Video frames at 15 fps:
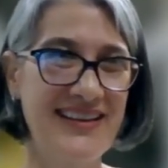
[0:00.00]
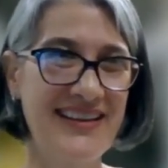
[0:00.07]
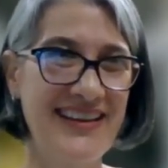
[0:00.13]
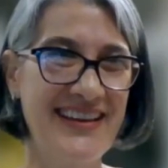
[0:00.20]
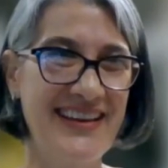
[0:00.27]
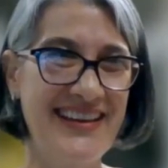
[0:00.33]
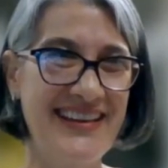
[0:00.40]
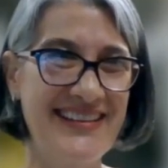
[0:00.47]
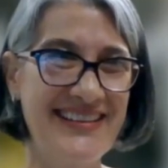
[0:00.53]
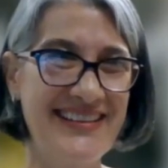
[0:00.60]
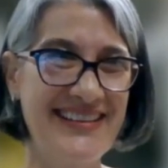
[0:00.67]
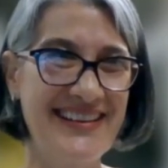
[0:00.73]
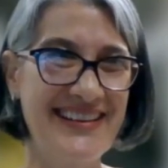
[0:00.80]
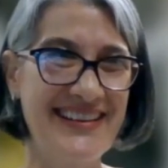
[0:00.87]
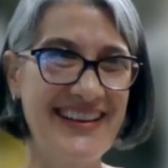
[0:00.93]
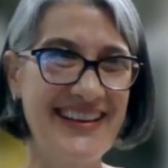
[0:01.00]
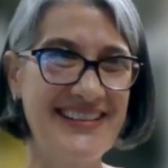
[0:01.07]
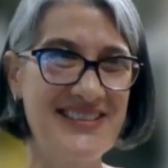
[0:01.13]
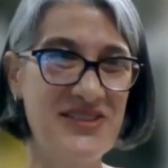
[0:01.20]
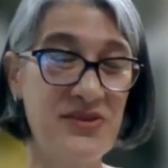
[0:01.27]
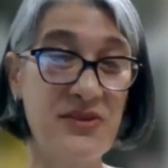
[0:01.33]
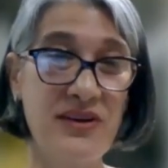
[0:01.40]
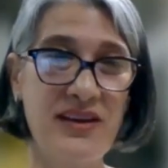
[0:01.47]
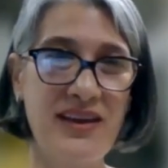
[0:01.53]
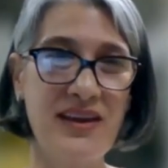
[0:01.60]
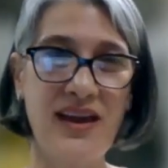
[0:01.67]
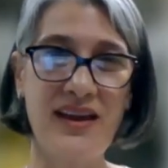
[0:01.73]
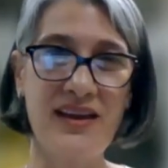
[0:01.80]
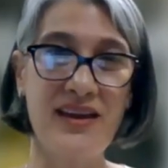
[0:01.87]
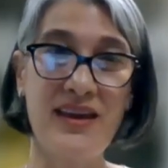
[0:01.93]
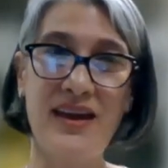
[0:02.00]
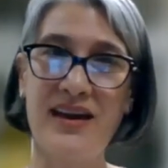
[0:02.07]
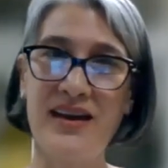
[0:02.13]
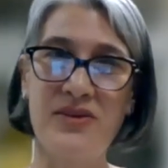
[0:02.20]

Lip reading: And so, yeah,